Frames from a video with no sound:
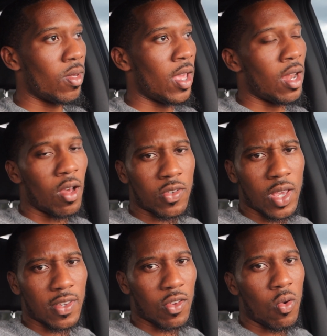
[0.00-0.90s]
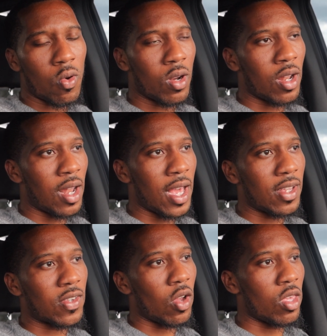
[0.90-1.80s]
It also has the horn and
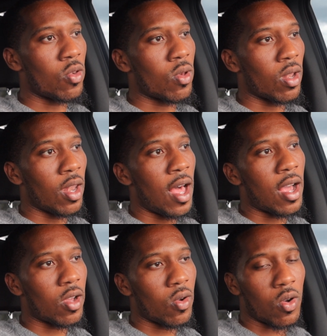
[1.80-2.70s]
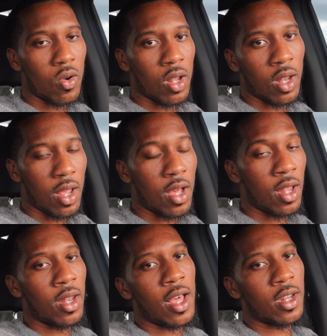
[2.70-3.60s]
lights, or you could lock or
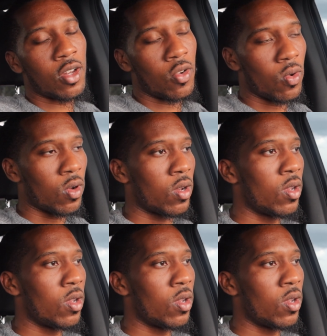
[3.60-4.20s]
unlock the door.